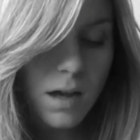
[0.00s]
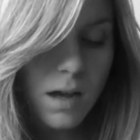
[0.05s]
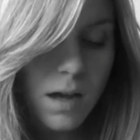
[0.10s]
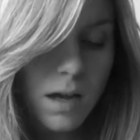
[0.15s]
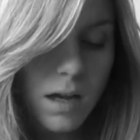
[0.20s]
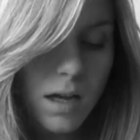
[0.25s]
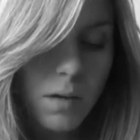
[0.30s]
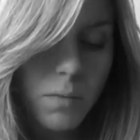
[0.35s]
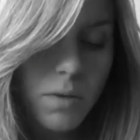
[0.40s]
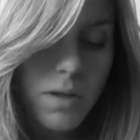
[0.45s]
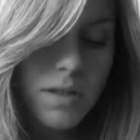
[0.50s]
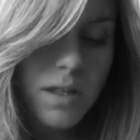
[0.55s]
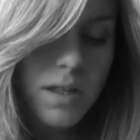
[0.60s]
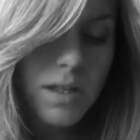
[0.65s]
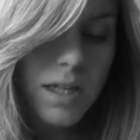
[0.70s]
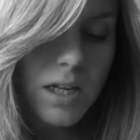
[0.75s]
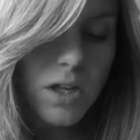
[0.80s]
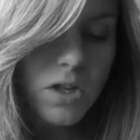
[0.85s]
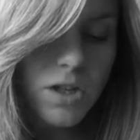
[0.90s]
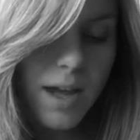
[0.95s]
He was to
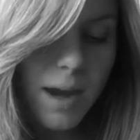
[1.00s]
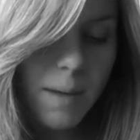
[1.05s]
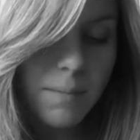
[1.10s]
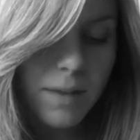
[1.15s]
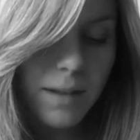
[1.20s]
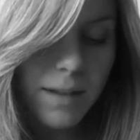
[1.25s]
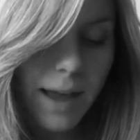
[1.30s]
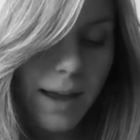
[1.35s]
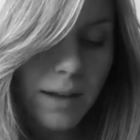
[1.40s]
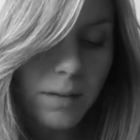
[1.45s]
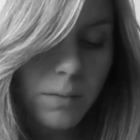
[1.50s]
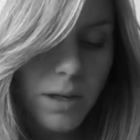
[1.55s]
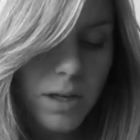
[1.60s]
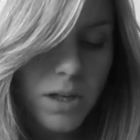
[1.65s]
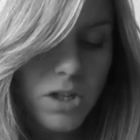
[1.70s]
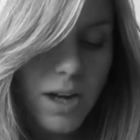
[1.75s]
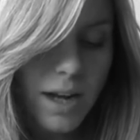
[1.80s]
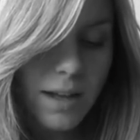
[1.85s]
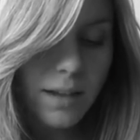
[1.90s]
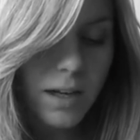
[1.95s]
teach them the
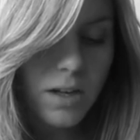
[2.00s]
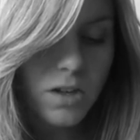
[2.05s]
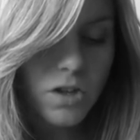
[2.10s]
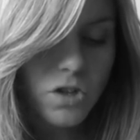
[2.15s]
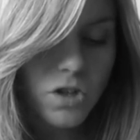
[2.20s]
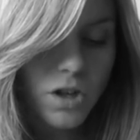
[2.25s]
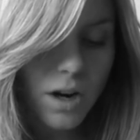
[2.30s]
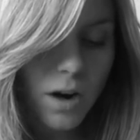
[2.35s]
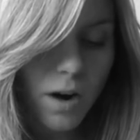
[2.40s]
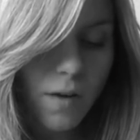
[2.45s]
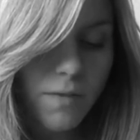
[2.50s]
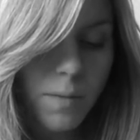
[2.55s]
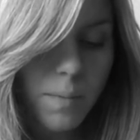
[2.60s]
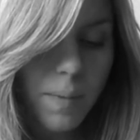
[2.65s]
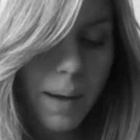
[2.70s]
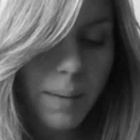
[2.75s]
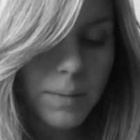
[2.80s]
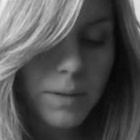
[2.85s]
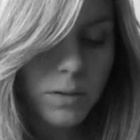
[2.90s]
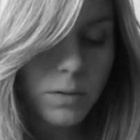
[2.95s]
language and literature of the
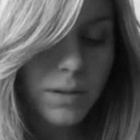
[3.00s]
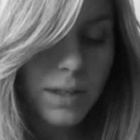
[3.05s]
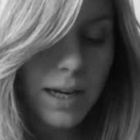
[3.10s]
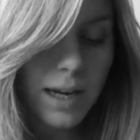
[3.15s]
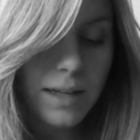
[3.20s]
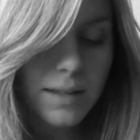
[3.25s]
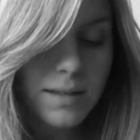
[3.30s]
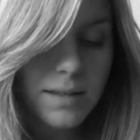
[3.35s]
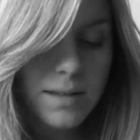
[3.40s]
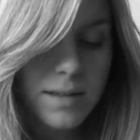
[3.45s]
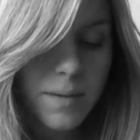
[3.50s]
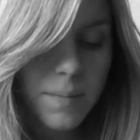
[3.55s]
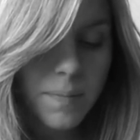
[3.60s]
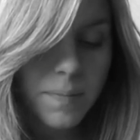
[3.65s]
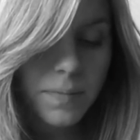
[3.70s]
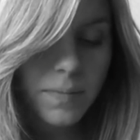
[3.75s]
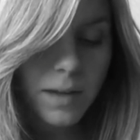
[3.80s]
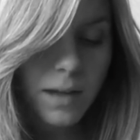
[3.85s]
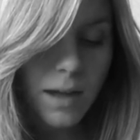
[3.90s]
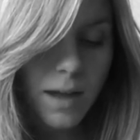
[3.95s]
Babylonians.
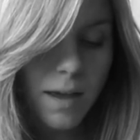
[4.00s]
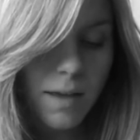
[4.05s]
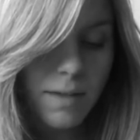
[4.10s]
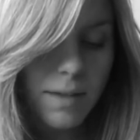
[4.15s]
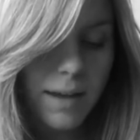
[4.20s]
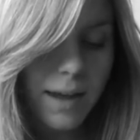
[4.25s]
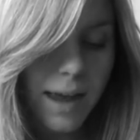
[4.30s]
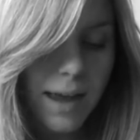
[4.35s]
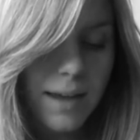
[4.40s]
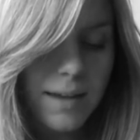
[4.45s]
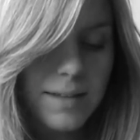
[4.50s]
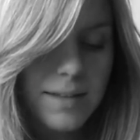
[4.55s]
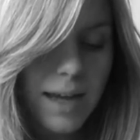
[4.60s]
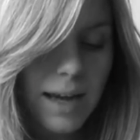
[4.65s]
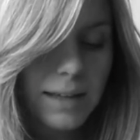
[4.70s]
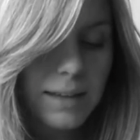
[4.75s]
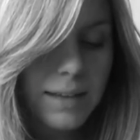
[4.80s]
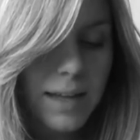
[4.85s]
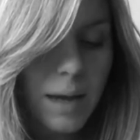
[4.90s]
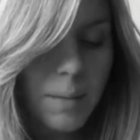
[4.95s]
The king
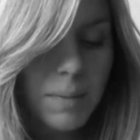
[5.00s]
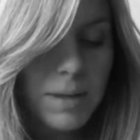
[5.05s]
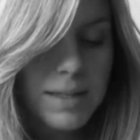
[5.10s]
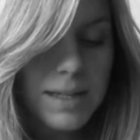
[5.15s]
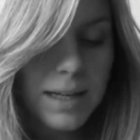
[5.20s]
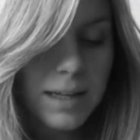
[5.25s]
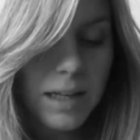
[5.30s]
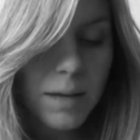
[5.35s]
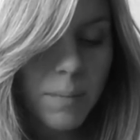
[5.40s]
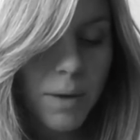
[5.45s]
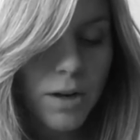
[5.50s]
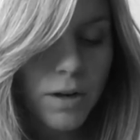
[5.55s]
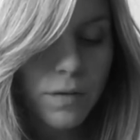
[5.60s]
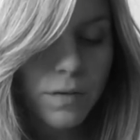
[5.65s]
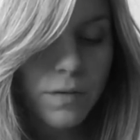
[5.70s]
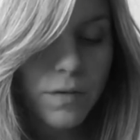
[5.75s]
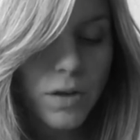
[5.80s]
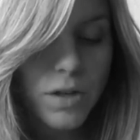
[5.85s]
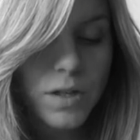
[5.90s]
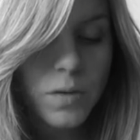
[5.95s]
assigned them a daily amount of
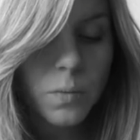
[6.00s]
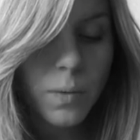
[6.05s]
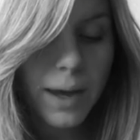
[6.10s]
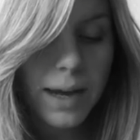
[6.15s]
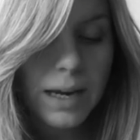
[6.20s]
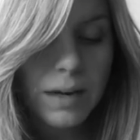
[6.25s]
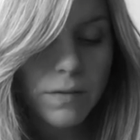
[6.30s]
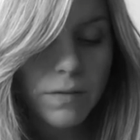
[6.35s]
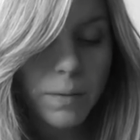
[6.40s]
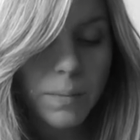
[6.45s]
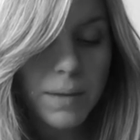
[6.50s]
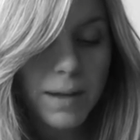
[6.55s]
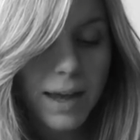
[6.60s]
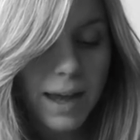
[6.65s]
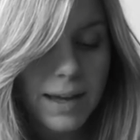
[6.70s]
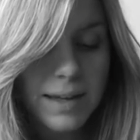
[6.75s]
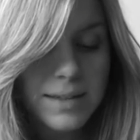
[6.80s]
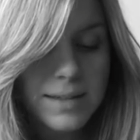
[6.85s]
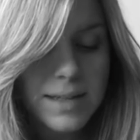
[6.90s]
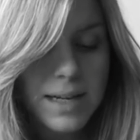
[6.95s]
food and wine from the
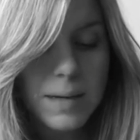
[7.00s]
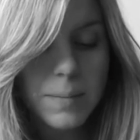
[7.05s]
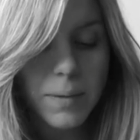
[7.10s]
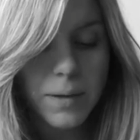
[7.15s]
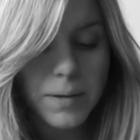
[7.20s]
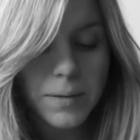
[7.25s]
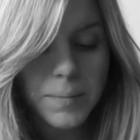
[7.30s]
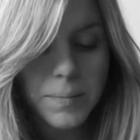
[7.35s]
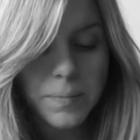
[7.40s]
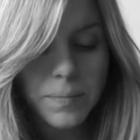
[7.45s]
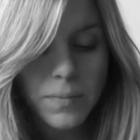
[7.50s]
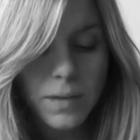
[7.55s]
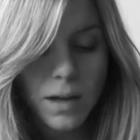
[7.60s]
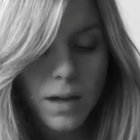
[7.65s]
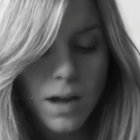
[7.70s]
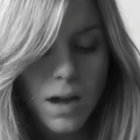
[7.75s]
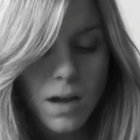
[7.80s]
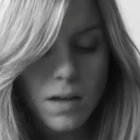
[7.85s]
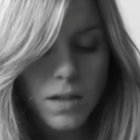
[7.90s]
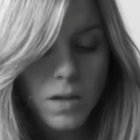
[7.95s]
king's table.
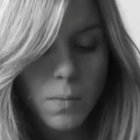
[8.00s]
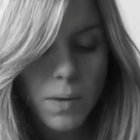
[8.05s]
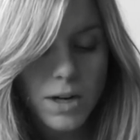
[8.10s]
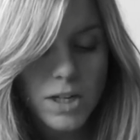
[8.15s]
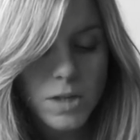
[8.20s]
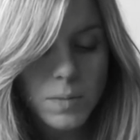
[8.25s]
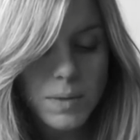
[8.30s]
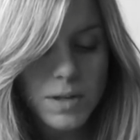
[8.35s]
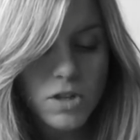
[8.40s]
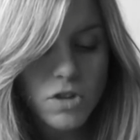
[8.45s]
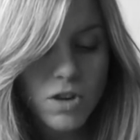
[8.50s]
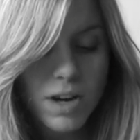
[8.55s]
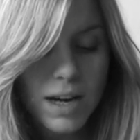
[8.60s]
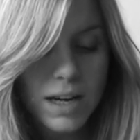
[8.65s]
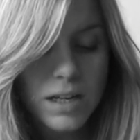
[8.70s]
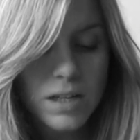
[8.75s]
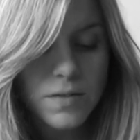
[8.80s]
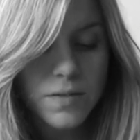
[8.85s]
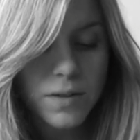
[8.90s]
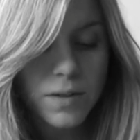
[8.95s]
They were to be
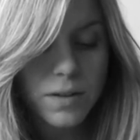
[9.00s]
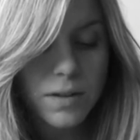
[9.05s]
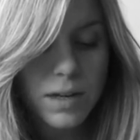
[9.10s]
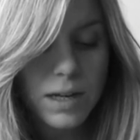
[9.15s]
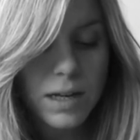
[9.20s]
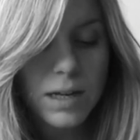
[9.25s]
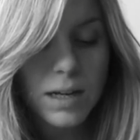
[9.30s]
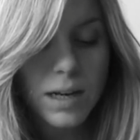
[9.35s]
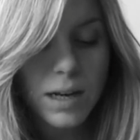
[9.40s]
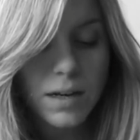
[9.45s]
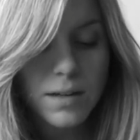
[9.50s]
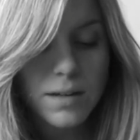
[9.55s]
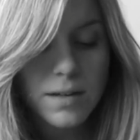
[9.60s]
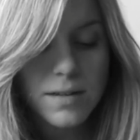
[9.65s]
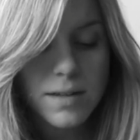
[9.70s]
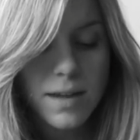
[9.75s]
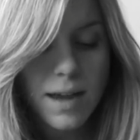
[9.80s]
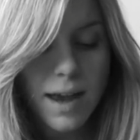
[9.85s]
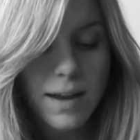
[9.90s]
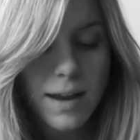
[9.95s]
trained for 3
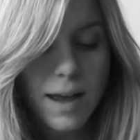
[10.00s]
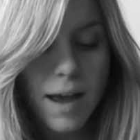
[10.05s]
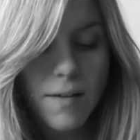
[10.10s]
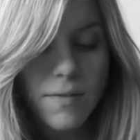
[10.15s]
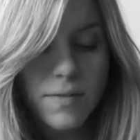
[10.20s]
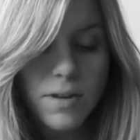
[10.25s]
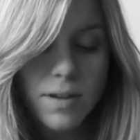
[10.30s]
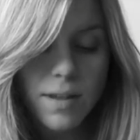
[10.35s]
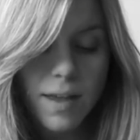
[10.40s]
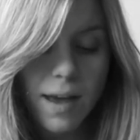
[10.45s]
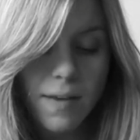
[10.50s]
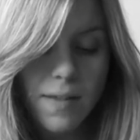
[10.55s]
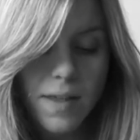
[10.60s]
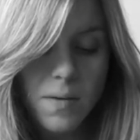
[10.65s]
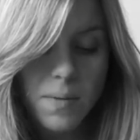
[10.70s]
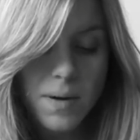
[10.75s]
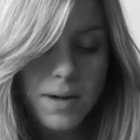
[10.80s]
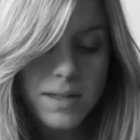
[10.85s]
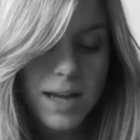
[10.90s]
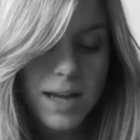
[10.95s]
years, and after that they were to